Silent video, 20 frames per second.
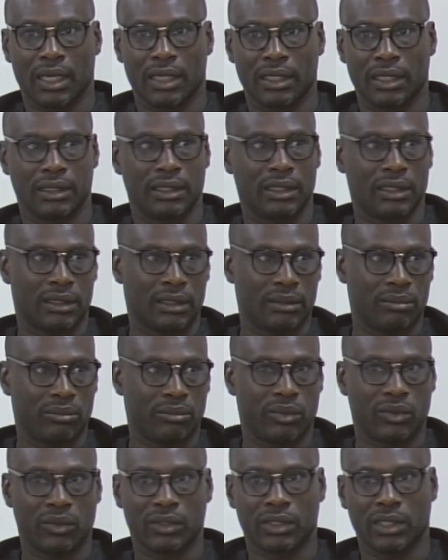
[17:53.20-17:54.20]
It is
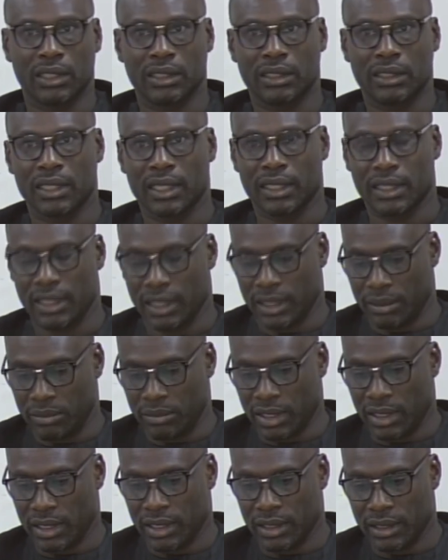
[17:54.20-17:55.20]
important that there
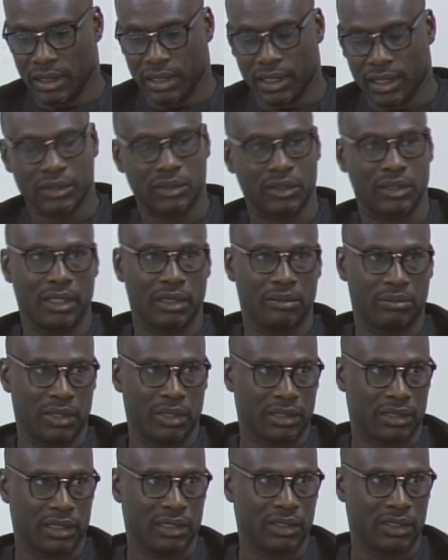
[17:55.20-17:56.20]
be international
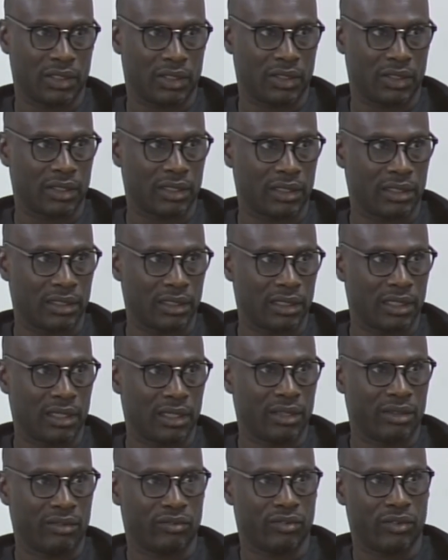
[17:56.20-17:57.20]
peace and security
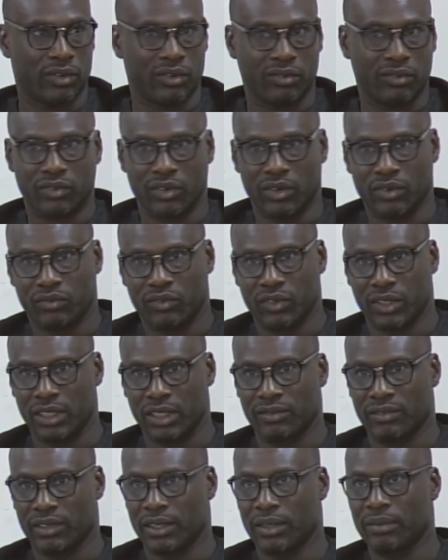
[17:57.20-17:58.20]
for
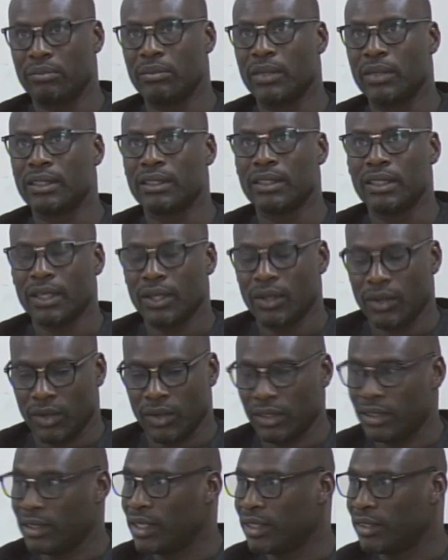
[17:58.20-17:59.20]
development.
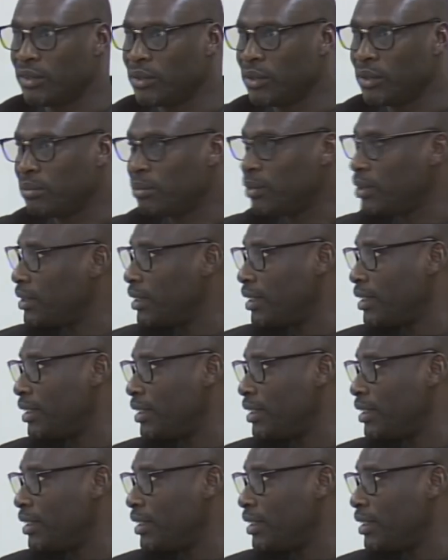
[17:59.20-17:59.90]
On that note, Mr.